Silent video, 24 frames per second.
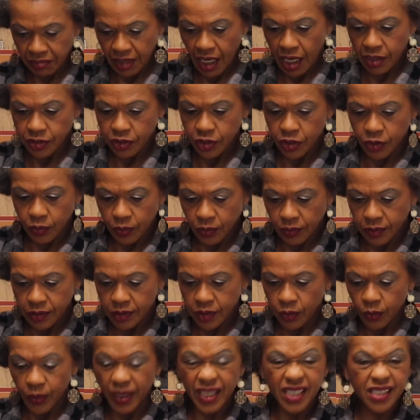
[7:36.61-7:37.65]
I'll just throw this
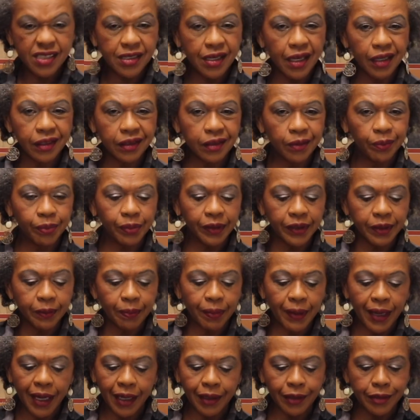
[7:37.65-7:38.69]
away. It's not a complete
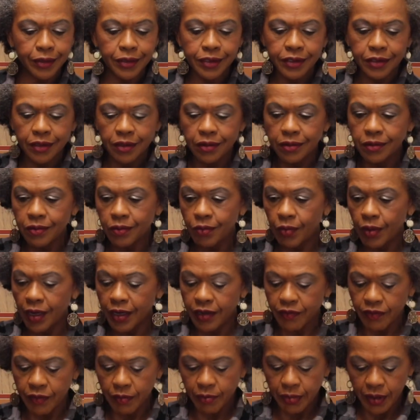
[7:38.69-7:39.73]
pattern, so why
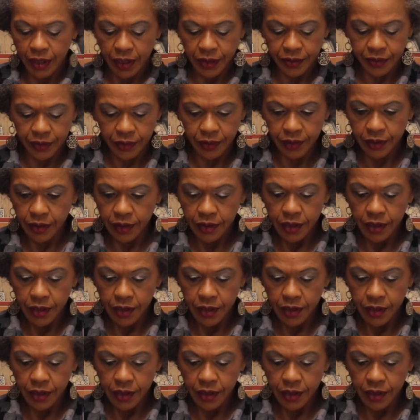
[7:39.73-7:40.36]
even bother?